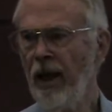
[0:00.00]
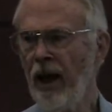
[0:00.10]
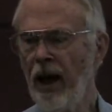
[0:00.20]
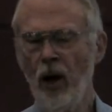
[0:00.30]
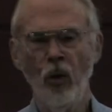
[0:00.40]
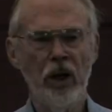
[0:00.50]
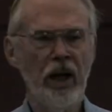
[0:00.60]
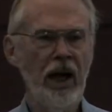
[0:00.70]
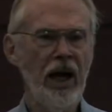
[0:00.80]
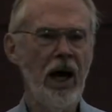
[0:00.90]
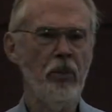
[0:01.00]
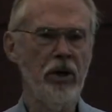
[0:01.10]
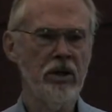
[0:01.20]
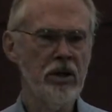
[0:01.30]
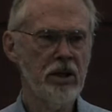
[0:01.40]
And when that
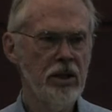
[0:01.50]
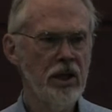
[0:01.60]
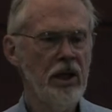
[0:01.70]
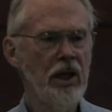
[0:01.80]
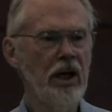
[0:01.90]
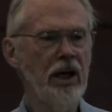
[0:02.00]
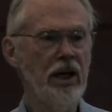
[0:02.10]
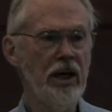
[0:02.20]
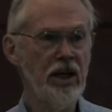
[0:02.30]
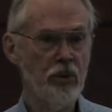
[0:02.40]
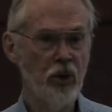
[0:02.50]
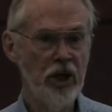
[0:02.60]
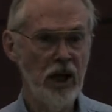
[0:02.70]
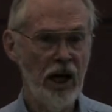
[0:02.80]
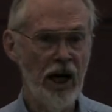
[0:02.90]
happens, it gets pretty
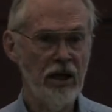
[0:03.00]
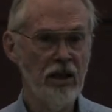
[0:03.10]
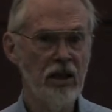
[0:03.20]
hot.